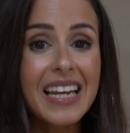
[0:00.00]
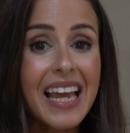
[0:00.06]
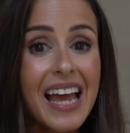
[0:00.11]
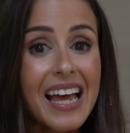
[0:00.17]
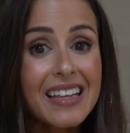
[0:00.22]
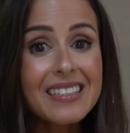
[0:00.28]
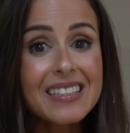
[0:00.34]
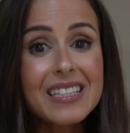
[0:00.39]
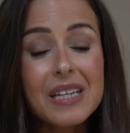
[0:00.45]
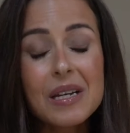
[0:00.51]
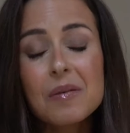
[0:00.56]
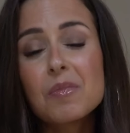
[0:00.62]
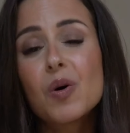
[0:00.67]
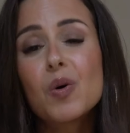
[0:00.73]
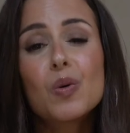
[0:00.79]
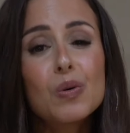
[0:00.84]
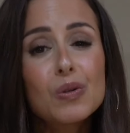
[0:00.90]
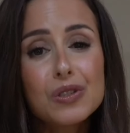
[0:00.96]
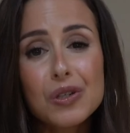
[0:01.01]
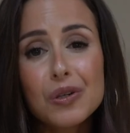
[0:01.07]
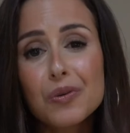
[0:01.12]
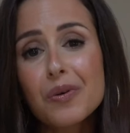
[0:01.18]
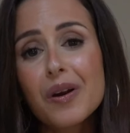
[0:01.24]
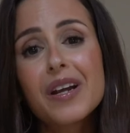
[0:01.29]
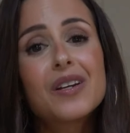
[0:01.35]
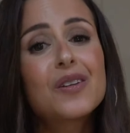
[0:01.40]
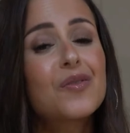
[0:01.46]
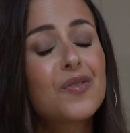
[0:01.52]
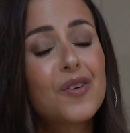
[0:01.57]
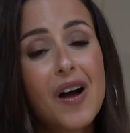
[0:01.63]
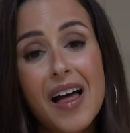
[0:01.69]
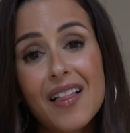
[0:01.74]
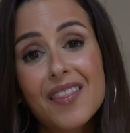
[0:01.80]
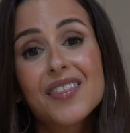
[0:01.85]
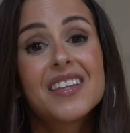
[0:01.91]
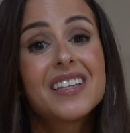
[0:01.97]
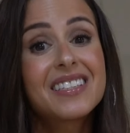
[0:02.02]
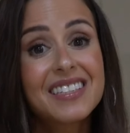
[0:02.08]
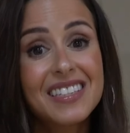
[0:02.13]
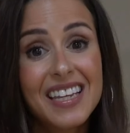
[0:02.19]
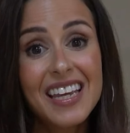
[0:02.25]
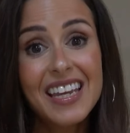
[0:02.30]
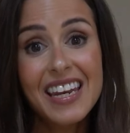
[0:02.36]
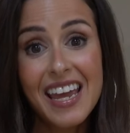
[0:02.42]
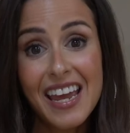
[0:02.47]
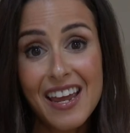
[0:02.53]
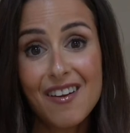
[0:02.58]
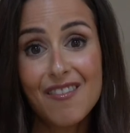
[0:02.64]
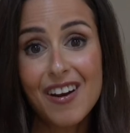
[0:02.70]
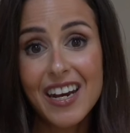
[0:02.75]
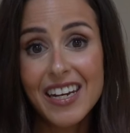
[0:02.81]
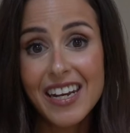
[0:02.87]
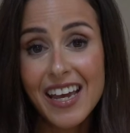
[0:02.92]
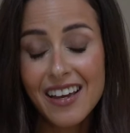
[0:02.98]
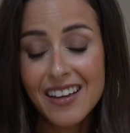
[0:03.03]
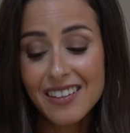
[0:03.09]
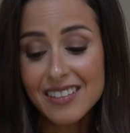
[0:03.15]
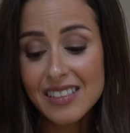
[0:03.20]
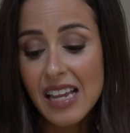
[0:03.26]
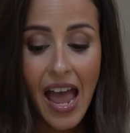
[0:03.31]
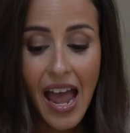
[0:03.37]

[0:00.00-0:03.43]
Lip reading: and calcium, also great for healthy skin, hair and nails.